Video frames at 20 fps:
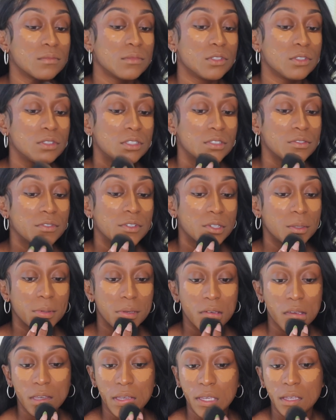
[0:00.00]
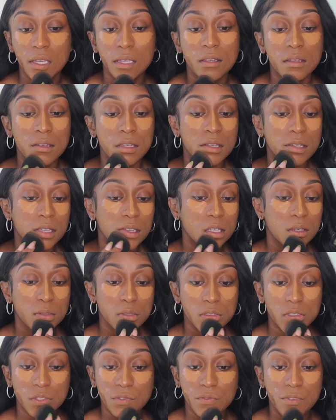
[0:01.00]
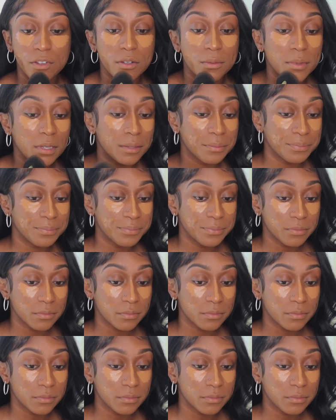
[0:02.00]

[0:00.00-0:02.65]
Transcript: You feel me? You feel me?